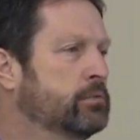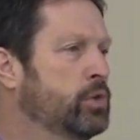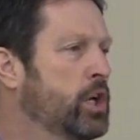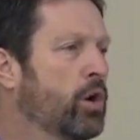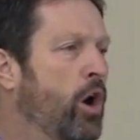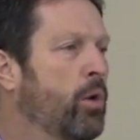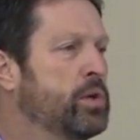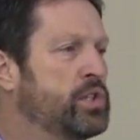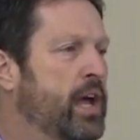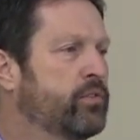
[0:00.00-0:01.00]
We don't
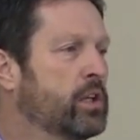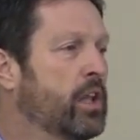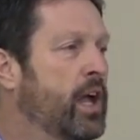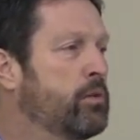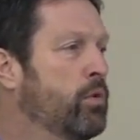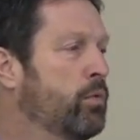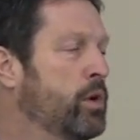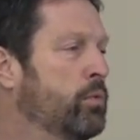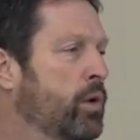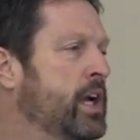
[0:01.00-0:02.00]
always have to like what
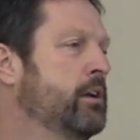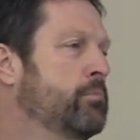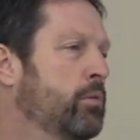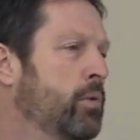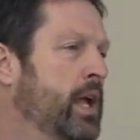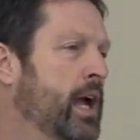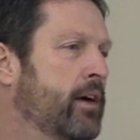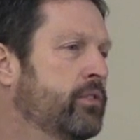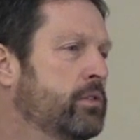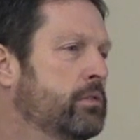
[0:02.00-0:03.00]
we read, but we
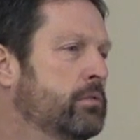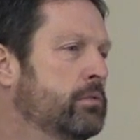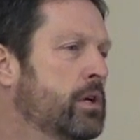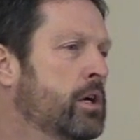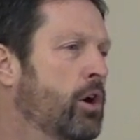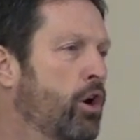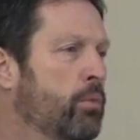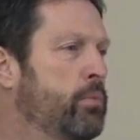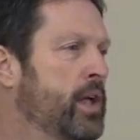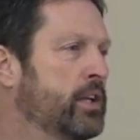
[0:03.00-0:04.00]
have to
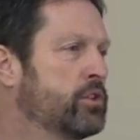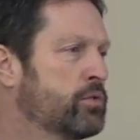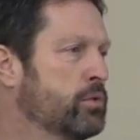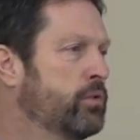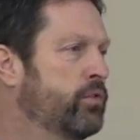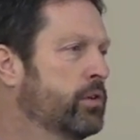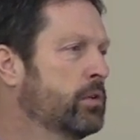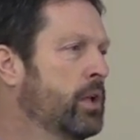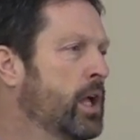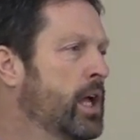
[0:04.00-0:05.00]
hope that it's
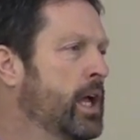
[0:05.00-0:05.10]
truthful,